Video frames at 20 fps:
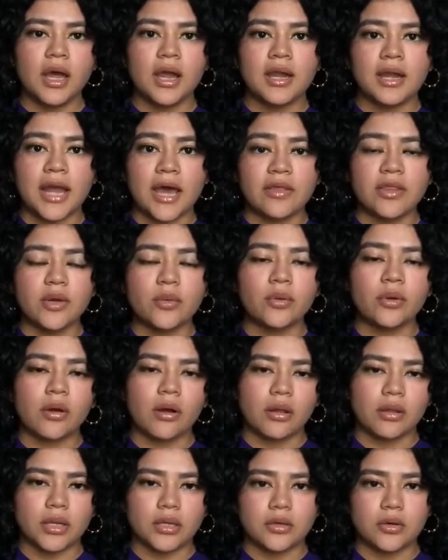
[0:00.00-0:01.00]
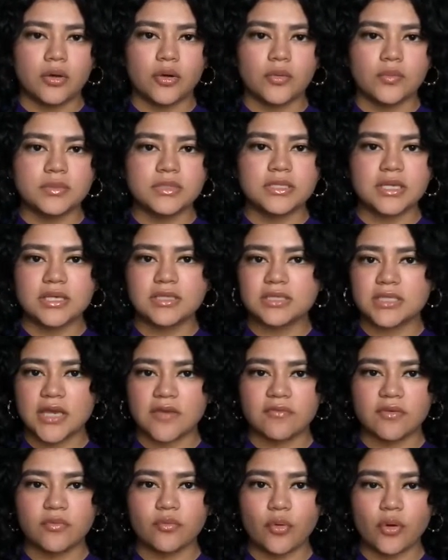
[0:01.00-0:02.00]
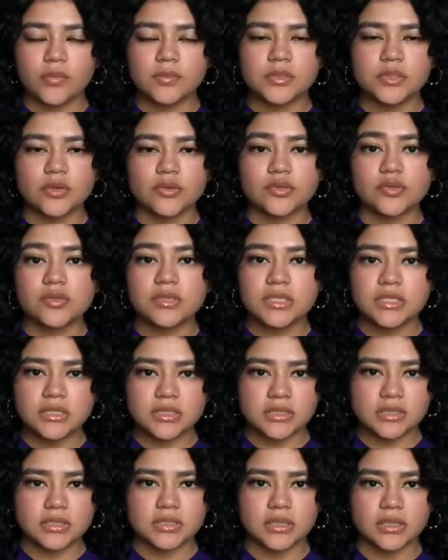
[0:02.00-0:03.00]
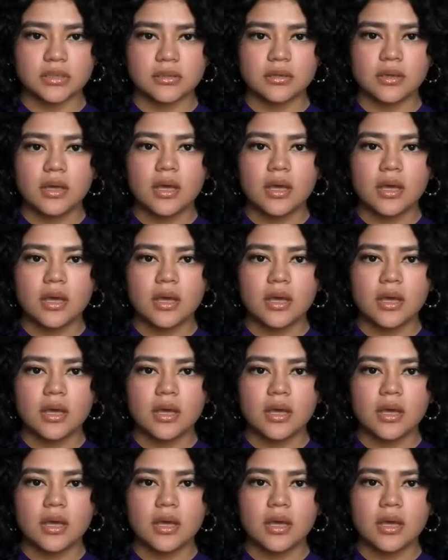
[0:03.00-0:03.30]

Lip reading: Now that we're all at home staying safe and warm, social distancing,